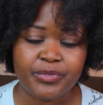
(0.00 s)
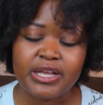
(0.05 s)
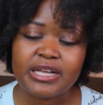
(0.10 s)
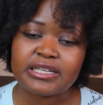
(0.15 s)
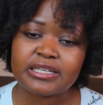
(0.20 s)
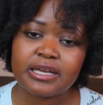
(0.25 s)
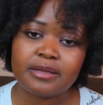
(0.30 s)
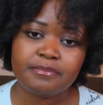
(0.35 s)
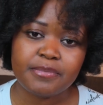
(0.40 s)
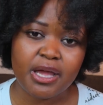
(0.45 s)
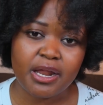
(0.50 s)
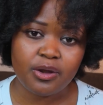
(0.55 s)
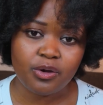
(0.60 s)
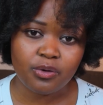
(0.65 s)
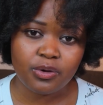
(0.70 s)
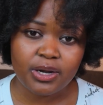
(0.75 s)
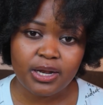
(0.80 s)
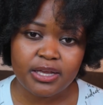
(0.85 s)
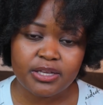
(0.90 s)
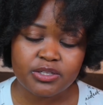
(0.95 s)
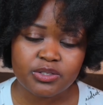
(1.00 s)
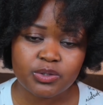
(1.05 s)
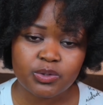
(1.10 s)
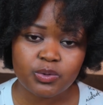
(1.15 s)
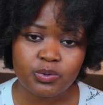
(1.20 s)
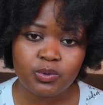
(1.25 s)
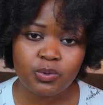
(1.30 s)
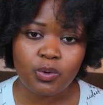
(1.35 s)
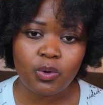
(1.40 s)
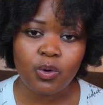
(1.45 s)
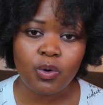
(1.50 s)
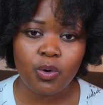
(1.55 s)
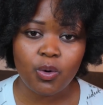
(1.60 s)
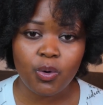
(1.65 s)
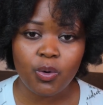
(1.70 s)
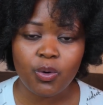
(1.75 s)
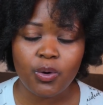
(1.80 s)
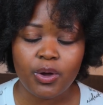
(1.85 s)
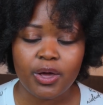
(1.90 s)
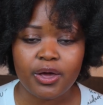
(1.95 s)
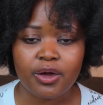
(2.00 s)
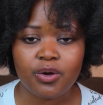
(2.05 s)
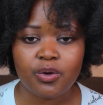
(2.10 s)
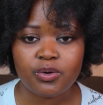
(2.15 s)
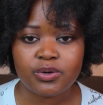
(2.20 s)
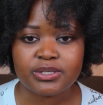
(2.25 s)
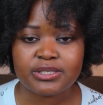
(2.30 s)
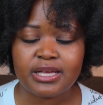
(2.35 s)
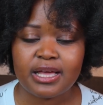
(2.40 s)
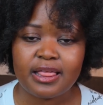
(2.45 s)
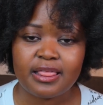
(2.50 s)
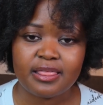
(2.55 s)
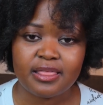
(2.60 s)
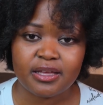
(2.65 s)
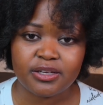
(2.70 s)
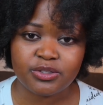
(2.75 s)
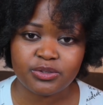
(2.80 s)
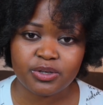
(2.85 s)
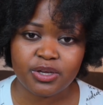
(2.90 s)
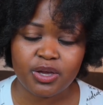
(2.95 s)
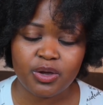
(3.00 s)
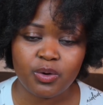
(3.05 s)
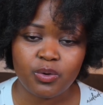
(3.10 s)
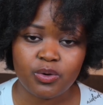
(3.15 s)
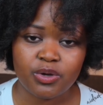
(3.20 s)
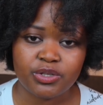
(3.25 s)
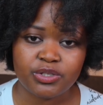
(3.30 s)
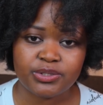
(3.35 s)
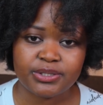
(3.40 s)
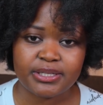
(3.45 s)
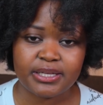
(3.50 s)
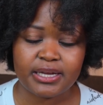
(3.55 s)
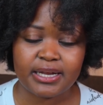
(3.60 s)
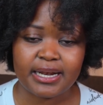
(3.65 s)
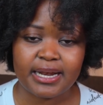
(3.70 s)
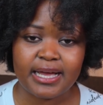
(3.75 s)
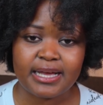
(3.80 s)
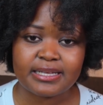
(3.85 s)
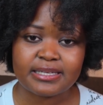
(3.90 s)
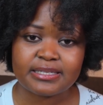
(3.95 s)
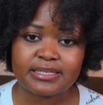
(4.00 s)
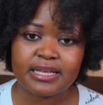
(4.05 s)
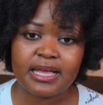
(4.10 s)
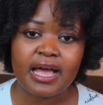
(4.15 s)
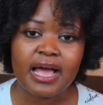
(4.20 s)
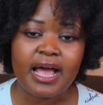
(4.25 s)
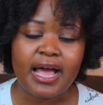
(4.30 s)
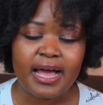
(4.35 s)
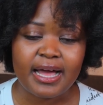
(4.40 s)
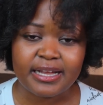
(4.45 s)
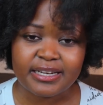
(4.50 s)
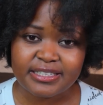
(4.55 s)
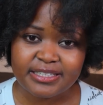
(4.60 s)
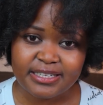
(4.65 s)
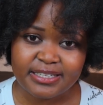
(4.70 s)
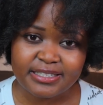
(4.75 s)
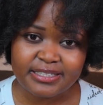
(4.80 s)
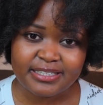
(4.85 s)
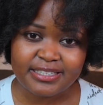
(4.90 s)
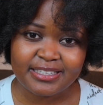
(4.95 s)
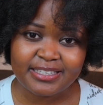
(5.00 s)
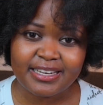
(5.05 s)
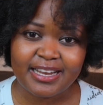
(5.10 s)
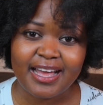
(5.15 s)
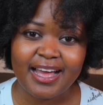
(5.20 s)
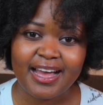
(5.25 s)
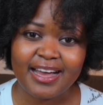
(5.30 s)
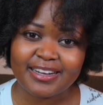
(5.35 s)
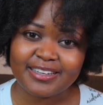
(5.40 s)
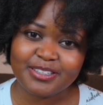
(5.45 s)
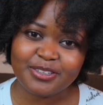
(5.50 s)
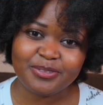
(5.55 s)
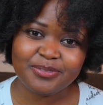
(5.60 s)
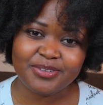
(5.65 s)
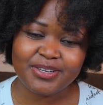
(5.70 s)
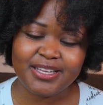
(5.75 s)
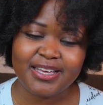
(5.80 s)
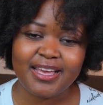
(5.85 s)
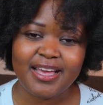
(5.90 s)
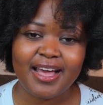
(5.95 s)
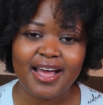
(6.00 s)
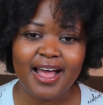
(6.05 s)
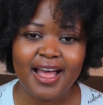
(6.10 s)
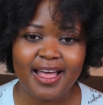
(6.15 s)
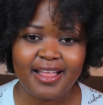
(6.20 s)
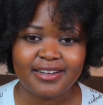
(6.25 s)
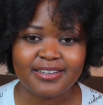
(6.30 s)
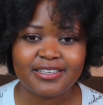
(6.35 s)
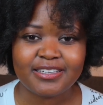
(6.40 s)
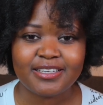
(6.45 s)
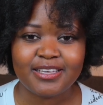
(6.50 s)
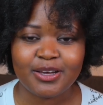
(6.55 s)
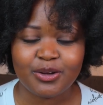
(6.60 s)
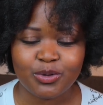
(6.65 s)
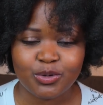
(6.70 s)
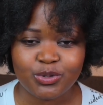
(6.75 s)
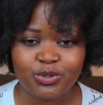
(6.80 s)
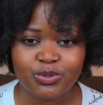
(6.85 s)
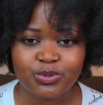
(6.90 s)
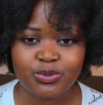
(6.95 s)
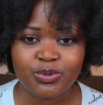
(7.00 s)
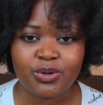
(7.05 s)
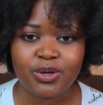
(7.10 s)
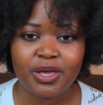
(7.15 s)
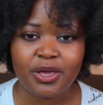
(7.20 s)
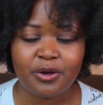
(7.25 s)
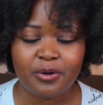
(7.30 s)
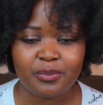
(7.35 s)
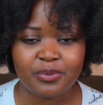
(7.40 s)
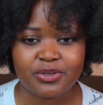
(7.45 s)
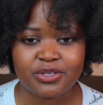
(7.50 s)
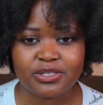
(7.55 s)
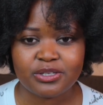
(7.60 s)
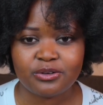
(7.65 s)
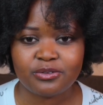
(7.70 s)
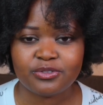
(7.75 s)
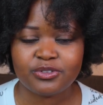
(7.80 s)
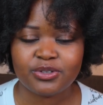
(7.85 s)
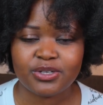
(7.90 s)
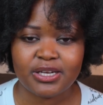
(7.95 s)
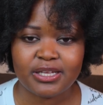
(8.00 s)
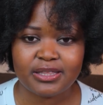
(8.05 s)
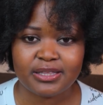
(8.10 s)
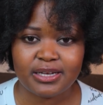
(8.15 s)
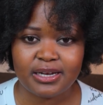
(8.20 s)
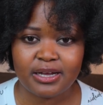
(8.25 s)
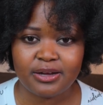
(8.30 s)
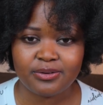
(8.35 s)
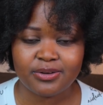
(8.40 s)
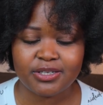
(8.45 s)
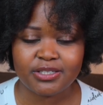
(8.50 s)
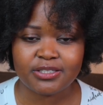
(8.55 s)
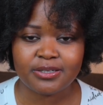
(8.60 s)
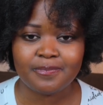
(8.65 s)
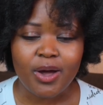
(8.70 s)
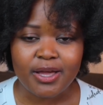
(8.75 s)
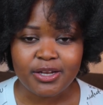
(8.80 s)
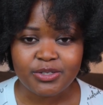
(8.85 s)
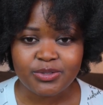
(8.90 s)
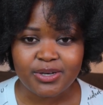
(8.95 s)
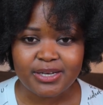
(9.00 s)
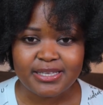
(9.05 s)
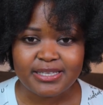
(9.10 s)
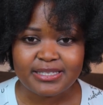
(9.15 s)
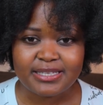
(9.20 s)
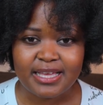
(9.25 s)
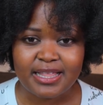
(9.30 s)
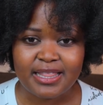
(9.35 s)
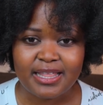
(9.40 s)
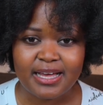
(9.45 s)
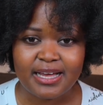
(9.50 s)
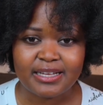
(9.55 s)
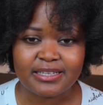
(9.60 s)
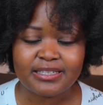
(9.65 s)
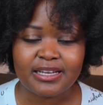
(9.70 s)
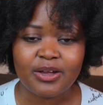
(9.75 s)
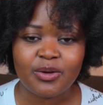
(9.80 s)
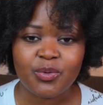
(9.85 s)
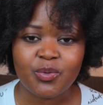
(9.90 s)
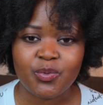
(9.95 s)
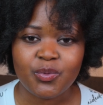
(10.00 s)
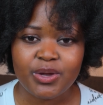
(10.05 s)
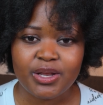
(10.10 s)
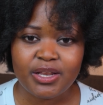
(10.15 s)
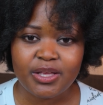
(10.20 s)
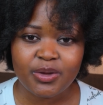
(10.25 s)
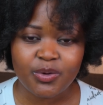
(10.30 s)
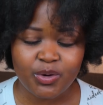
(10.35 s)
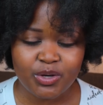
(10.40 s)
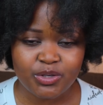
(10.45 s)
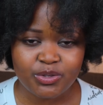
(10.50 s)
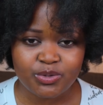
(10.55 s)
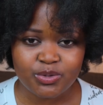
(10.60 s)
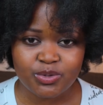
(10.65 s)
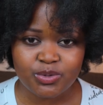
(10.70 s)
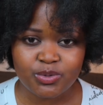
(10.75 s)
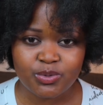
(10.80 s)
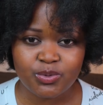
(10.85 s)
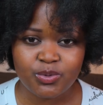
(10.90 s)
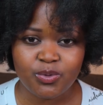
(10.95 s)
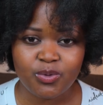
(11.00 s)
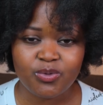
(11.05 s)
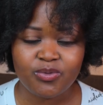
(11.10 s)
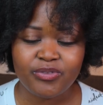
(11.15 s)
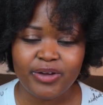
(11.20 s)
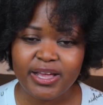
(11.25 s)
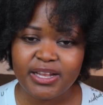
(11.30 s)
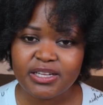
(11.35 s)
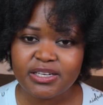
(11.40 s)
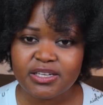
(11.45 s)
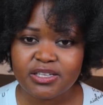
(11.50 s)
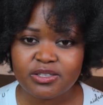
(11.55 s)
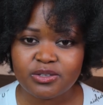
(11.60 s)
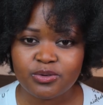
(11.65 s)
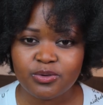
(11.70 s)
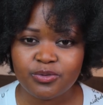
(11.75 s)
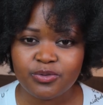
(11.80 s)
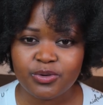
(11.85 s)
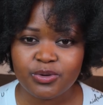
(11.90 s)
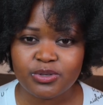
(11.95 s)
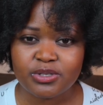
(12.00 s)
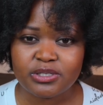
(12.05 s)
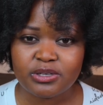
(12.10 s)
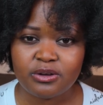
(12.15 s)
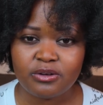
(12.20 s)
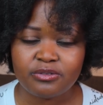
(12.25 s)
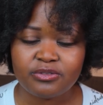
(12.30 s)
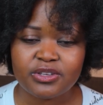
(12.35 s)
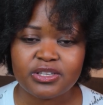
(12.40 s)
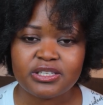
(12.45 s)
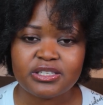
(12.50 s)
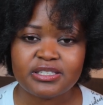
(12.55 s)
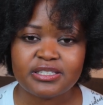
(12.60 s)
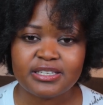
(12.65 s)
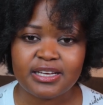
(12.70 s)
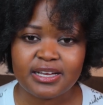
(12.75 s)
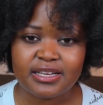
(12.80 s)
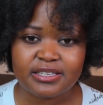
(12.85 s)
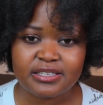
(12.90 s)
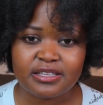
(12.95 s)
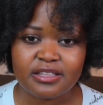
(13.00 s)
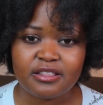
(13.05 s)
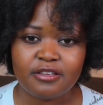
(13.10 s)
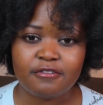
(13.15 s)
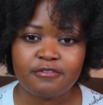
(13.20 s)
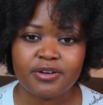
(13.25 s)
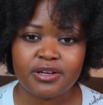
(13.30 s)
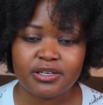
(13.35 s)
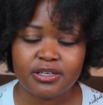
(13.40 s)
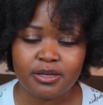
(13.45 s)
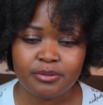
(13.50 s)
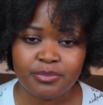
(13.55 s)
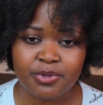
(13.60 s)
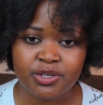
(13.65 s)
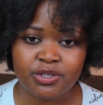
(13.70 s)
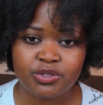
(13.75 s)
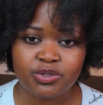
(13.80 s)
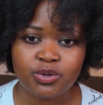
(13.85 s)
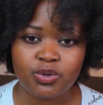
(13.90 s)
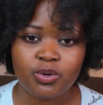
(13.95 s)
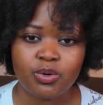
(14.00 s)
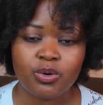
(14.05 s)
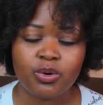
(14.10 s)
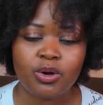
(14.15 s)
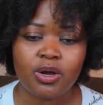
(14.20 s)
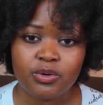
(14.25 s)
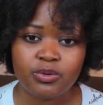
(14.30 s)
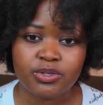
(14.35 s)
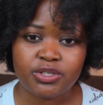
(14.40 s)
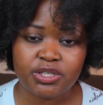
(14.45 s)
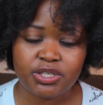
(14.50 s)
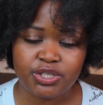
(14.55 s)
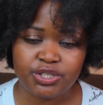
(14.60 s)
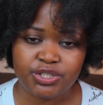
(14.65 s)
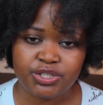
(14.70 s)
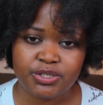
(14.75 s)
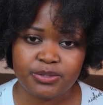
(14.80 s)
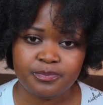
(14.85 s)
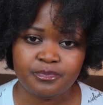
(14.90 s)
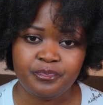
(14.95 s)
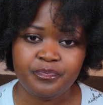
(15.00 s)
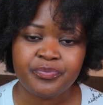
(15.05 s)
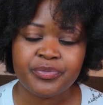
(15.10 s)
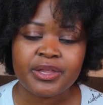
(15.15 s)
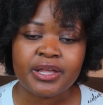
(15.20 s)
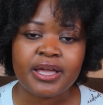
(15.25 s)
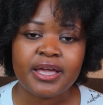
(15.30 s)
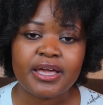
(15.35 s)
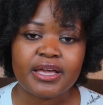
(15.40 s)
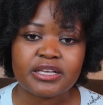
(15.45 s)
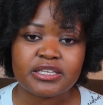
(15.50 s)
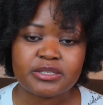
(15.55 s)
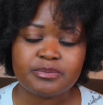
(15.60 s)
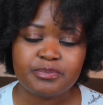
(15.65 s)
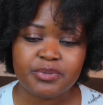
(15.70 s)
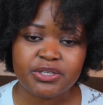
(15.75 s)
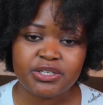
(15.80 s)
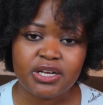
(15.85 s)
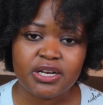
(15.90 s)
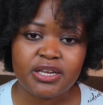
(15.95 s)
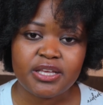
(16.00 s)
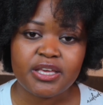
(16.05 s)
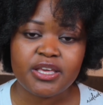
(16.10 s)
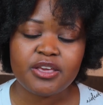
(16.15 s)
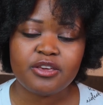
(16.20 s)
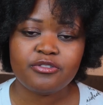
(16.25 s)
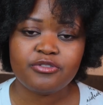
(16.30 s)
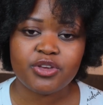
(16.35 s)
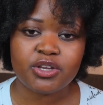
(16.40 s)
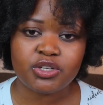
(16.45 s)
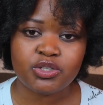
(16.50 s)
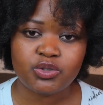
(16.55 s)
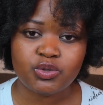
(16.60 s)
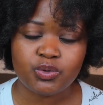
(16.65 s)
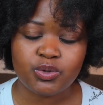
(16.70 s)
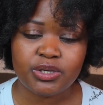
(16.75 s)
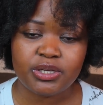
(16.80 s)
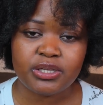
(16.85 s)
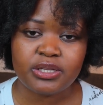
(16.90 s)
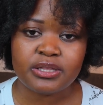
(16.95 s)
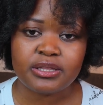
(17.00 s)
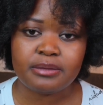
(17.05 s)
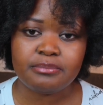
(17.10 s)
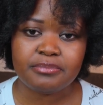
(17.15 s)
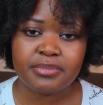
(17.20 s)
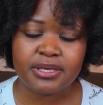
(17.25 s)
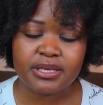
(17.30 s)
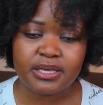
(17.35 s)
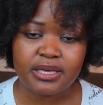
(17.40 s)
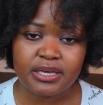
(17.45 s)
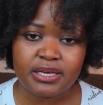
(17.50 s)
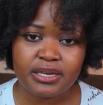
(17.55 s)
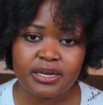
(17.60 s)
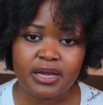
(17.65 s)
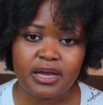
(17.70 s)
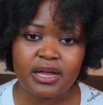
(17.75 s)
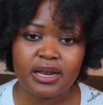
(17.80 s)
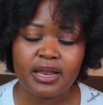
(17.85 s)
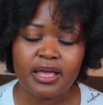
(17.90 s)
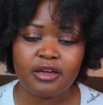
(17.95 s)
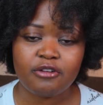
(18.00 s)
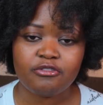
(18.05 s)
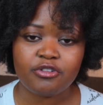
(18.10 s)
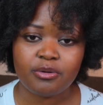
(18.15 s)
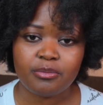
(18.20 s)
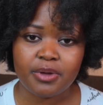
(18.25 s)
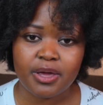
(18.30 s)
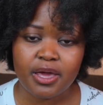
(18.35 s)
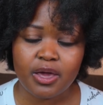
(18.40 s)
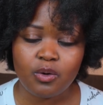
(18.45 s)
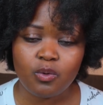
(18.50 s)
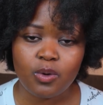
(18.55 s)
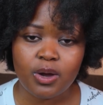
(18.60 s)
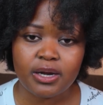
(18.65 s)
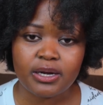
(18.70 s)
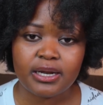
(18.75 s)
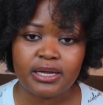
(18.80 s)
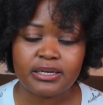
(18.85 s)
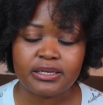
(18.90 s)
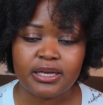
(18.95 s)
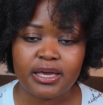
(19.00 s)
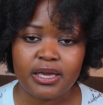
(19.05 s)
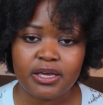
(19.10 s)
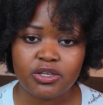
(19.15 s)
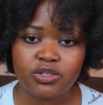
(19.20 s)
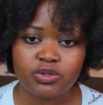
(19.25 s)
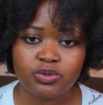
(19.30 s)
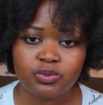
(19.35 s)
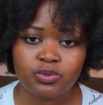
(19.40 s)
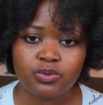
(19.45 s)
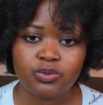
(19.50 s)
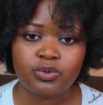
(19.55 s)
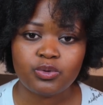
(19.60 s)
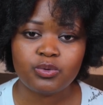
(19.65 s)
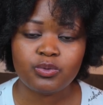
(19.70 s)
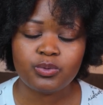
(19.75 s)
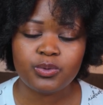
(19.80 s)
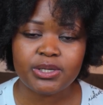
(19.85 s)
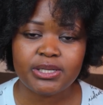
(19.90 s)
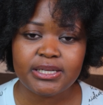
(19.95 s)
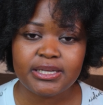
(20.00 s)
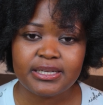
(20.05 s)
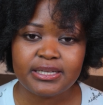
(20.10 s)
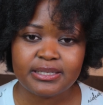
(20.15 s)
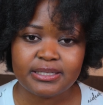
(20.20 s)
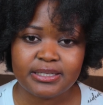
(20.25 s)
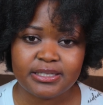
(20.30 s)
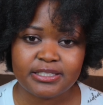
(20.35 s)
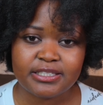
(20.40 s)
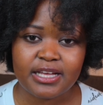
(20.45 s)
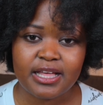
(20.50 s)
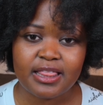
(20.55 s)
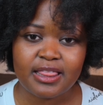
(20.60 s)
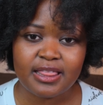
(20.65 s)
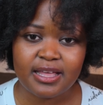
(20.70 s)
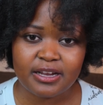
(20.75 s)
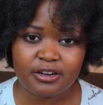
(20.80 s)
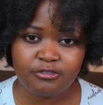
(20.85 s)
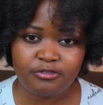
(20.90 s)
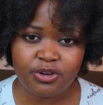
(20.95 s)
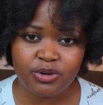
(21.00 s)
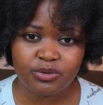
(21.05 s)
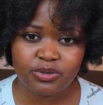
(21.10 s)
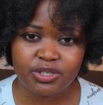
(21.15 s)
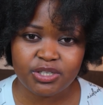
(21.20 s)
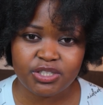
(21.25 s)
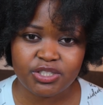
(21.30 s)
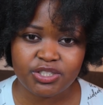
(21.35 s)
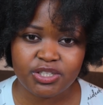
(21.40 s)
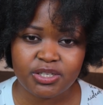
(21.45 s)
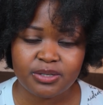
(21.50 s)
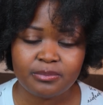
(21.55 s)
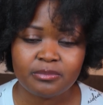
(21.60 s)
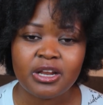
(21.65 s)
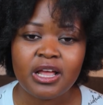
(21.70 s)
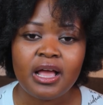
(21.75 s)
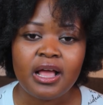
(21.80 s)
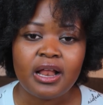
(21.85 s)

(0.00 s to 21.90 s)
It can be an online school or a course that you can go into the class, attending actively, and you're going to help yourself to learn the language. Why do I say that? Really going to school, finding a school for yourself is just the fundamental foundation. Especially if you're doing the beginner, like from A1 and A2, you really need that foundation,